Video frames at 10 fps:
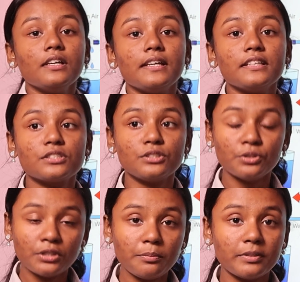Its
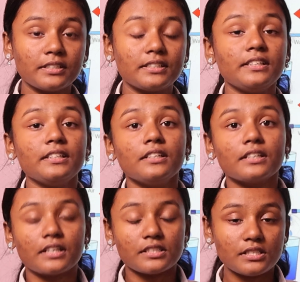durability
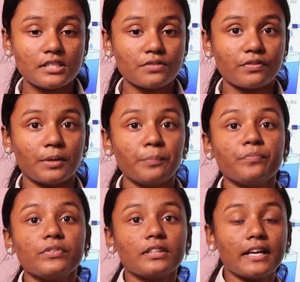consists from
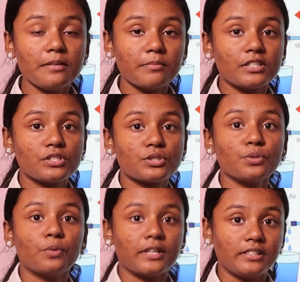9 months
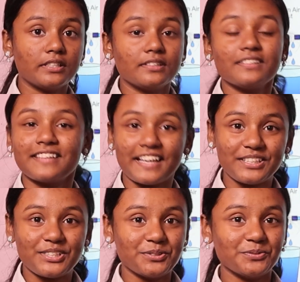to 1 year.
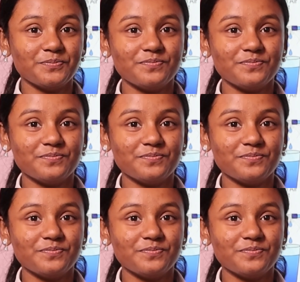Thank you.